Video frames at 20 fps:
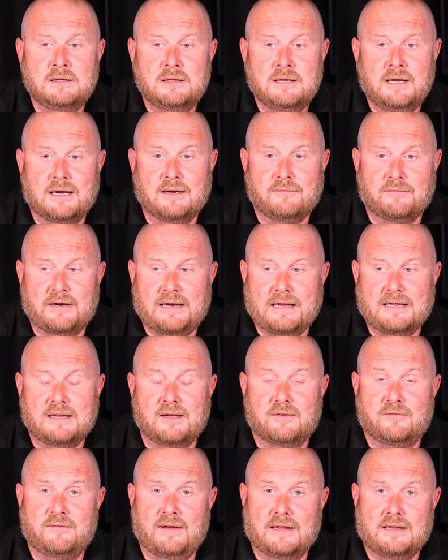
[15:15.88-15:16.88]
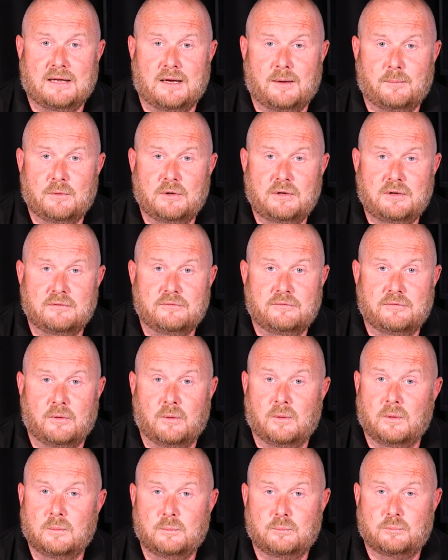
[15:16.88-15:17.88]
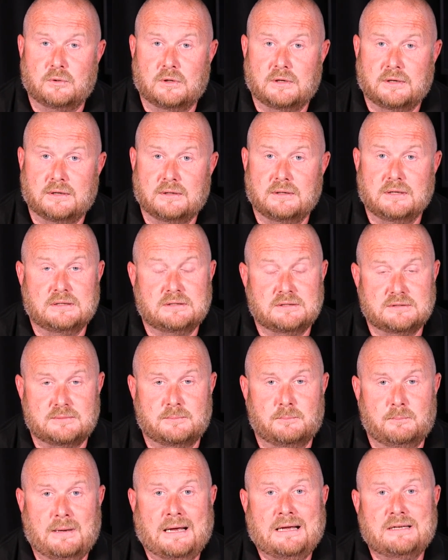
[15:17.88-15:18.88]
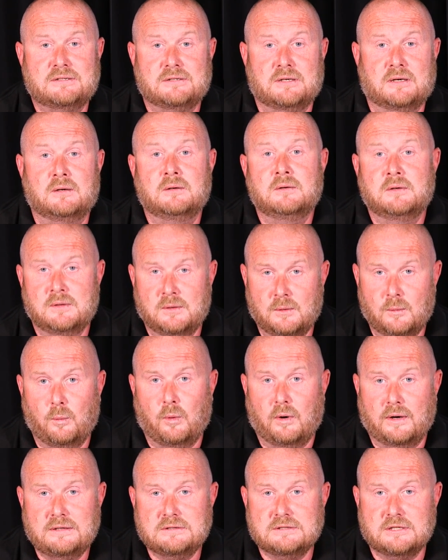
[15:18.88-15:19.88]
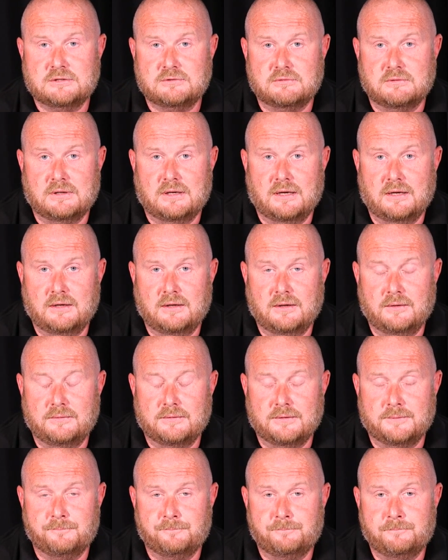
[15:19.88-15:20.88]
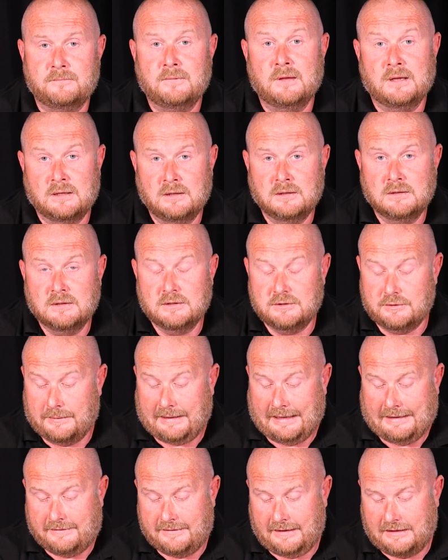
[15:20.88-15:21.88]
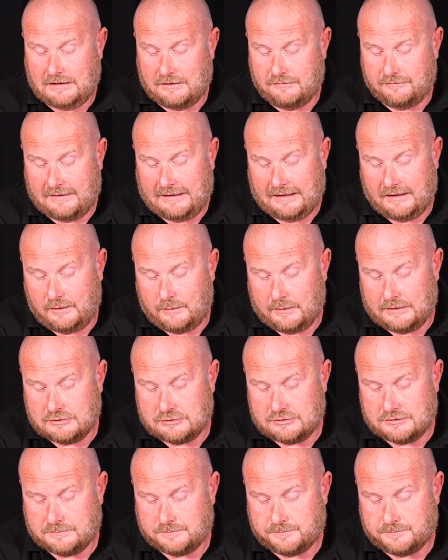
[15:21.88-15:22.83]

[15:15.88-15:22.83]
if I get the effect that I'm looking for, brilliant. It doesn't matter what accessory you're using. So again, thank you for that question.